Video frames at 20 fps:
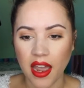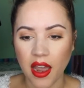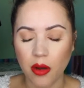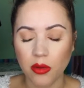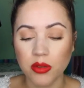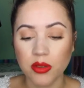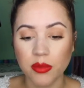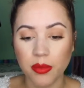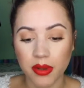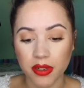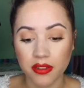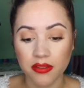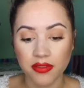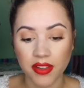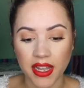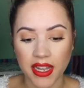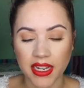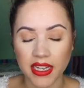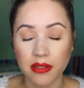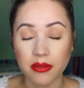I was a
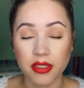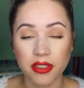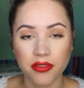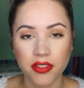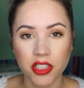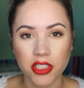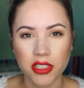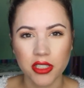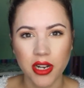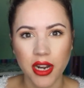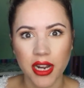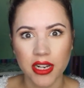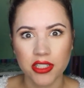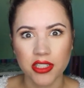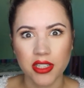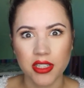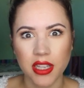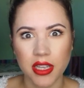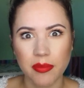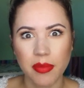butterfly and it was the first year I
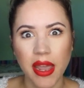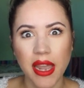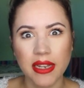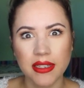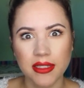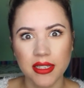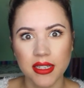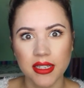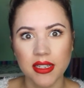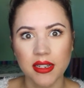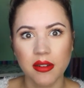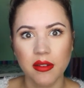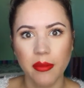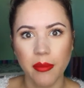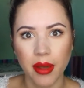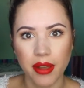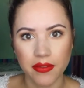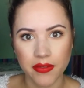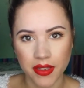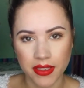actually like painted
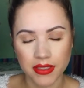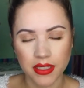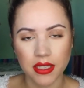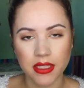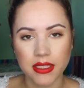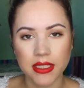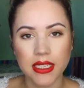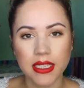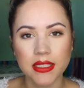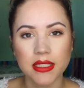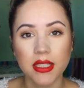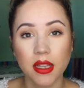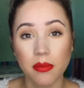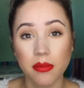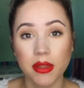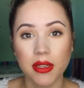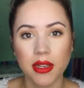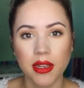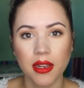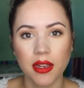my face, like did
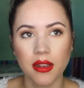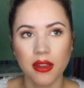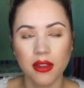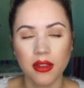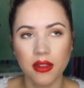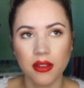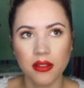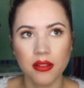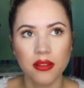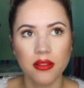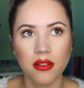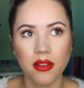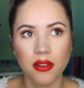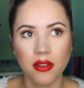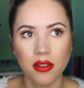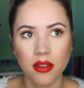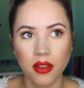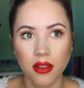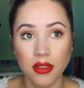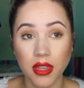something
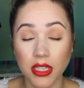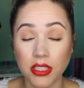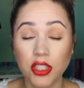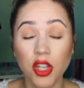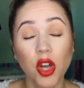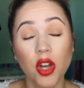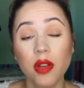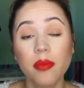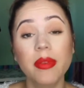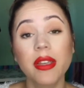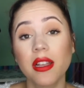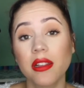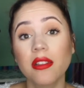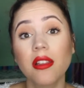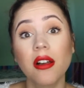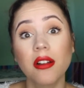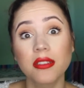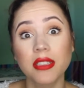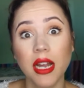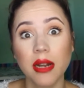that took me a
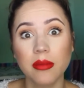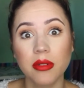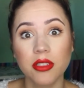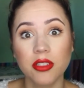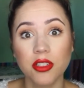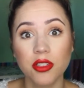long time to